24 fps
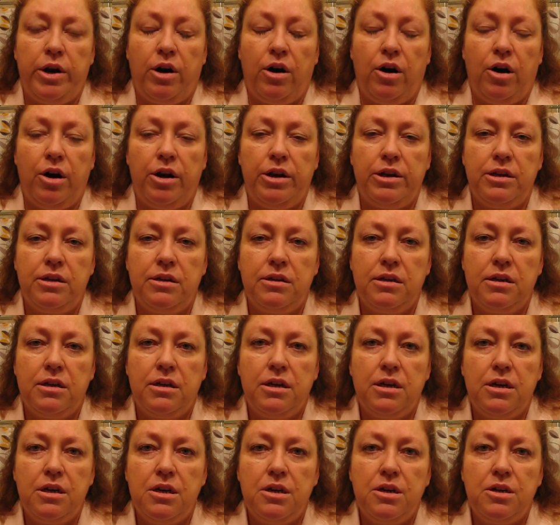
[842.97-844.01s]
on
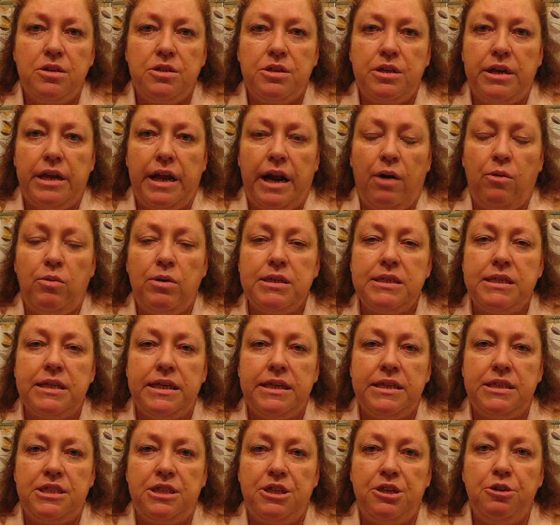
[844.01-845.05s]
so that I wasn't
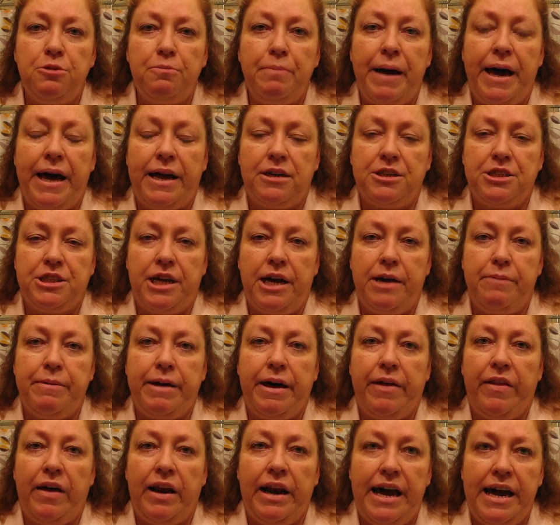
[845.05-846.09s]
in too bad a shape.
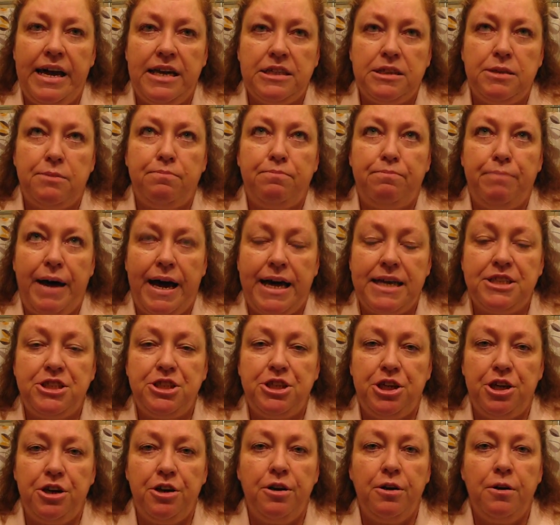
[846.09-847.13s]
Now, the past
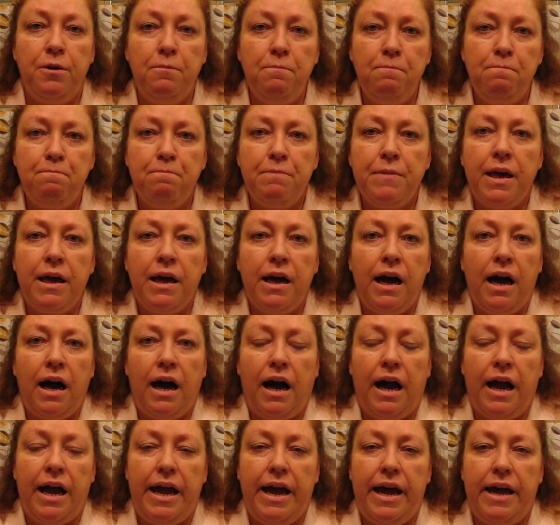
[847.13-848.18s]
year,
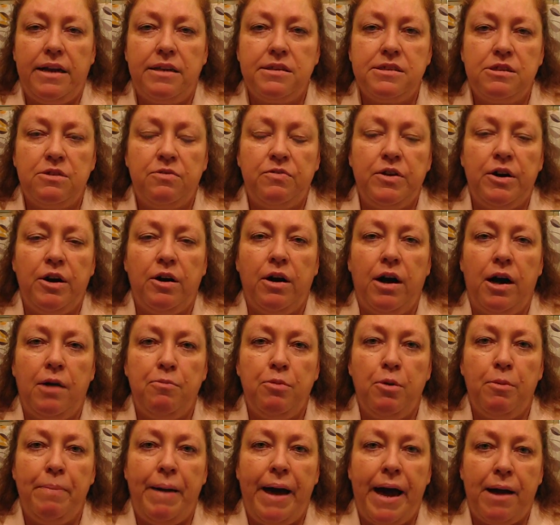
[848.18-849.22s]
I had severe
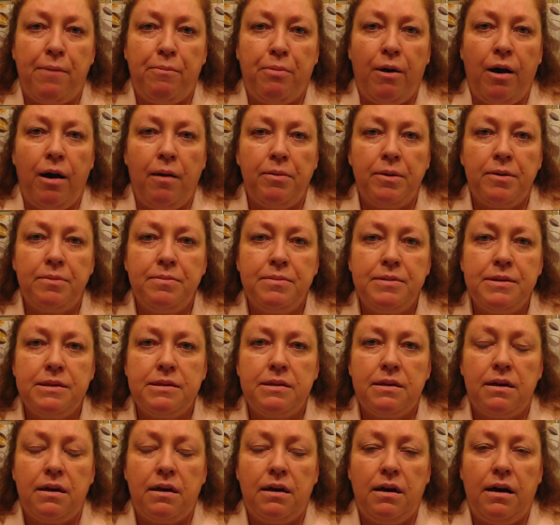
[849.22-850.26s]
upper back
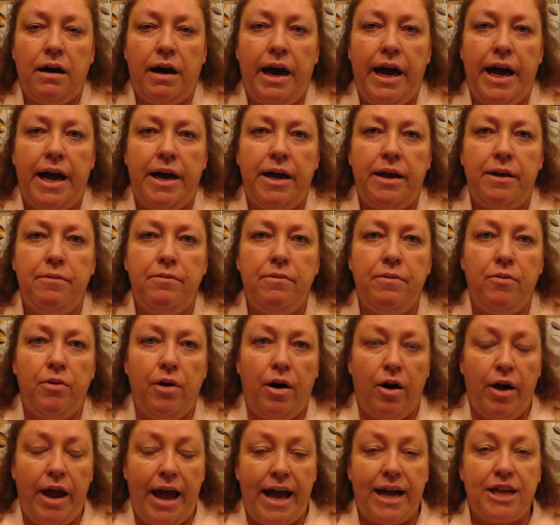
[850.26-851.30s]
problems. Had
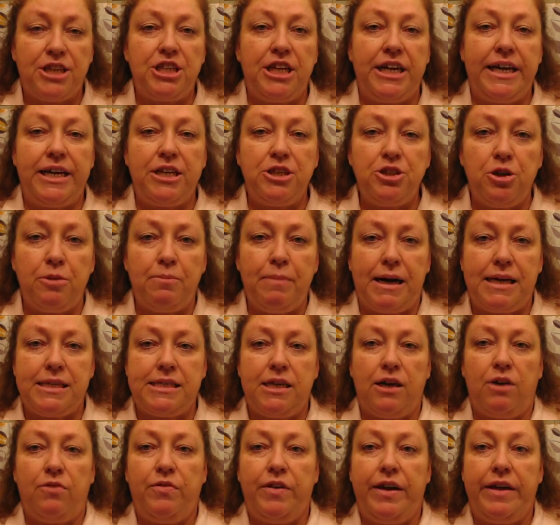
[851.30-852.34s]
actually injured
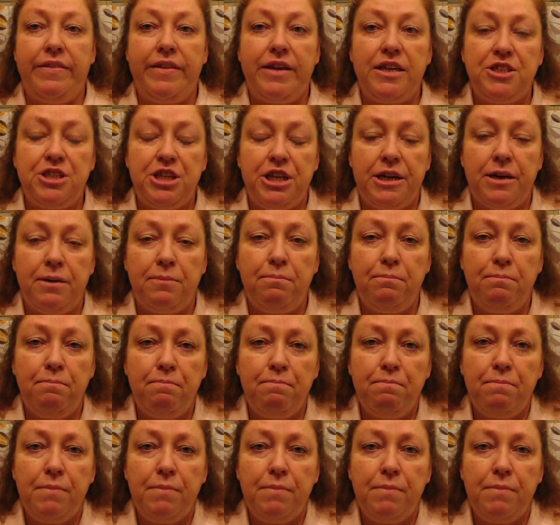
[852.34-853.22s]
myself in the gym.